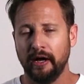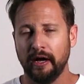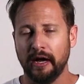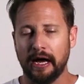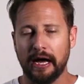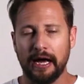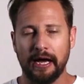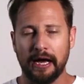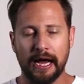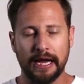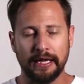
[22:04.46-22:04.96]

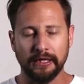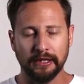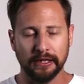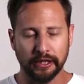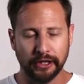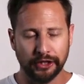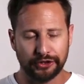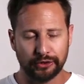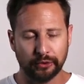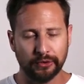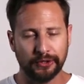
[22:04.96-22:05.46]
I
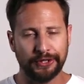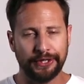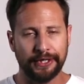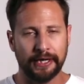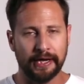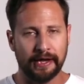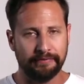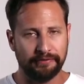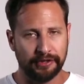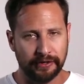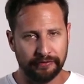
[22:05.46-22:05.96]
literally
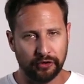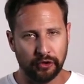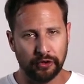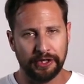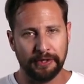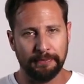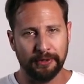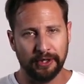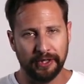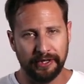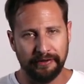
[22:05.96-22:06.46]
have
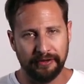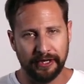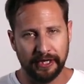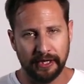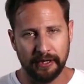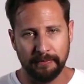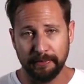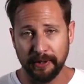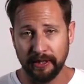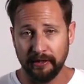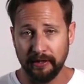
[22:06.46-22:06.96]
difficulty believing
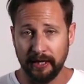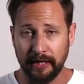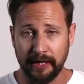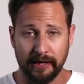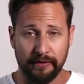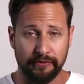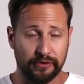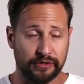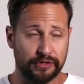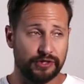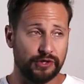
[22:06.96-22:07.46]
it. But
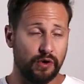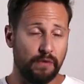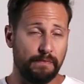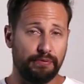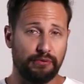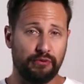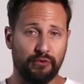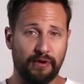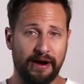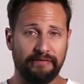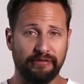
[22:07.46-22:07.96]
again, they're so
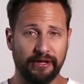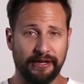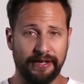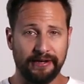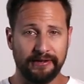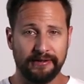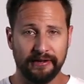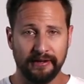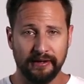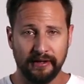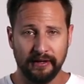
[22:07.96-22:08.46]

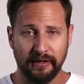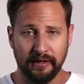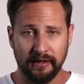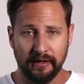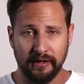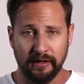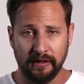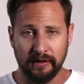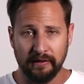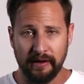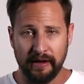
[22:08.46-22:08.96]
prevalent,
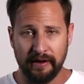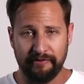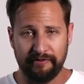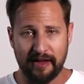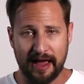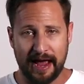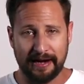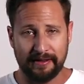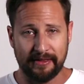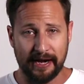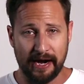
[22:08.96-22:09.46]
in
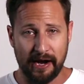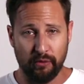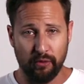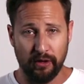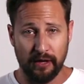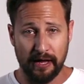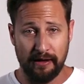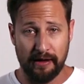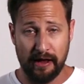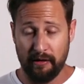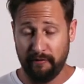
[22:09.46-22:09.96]
fact, that
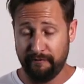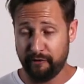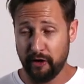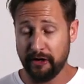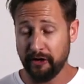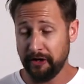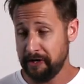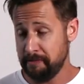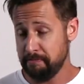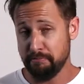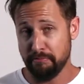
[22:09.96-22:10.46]
I'll
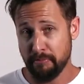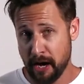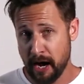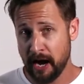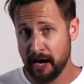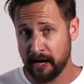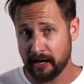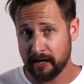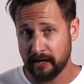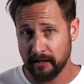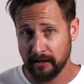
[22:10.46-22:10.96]
frequently
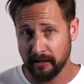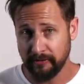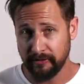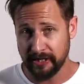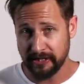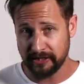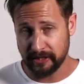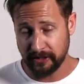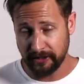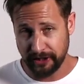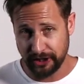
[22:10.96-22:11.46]
mock
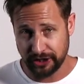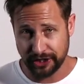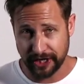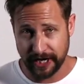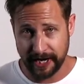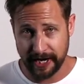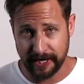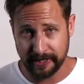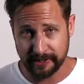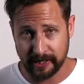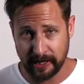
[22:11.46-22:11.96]
these
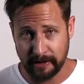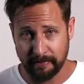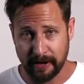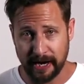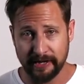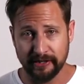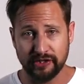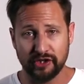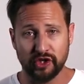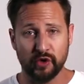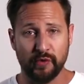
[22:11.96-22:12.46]
cliches in my
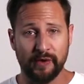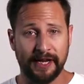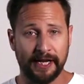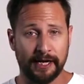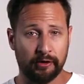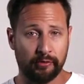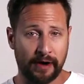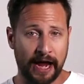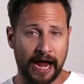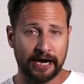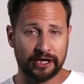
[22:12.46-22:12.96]
ensuing
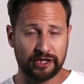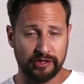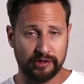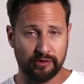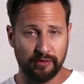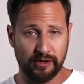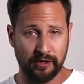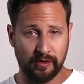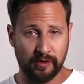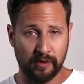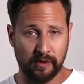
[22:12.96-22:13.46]
interactions
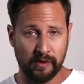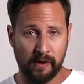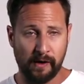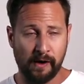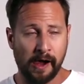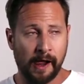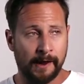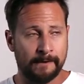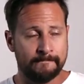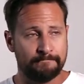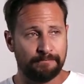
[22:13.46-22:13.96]
with the girl
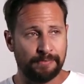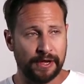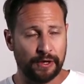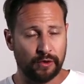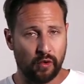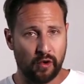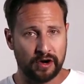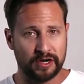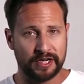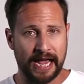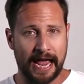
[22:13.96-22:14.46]
in
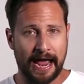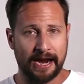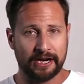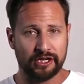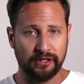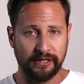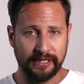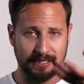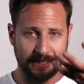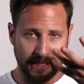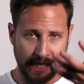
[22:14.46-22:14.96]
order to
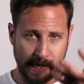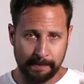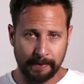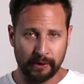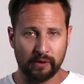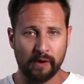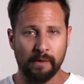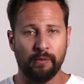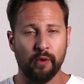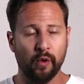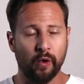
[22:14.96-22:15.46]
actually deepen
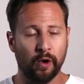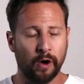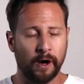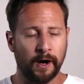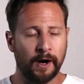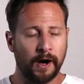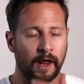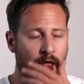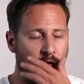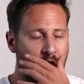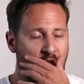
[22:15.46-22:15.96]

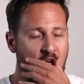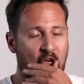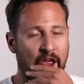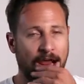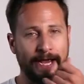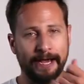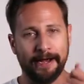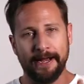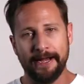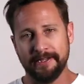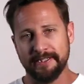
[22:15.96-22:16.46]
rapport
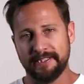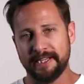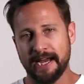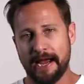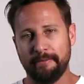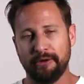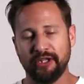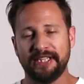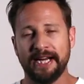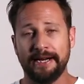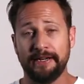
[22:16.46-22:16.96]
and
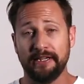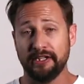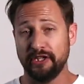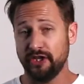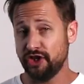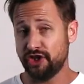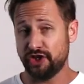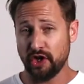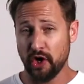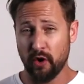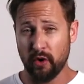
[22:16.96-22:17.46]
simultaneously
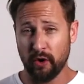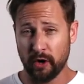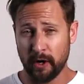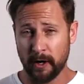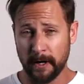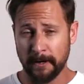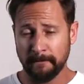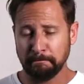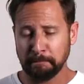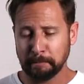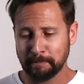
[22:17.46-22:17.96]
show
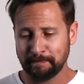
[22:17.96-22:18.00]
her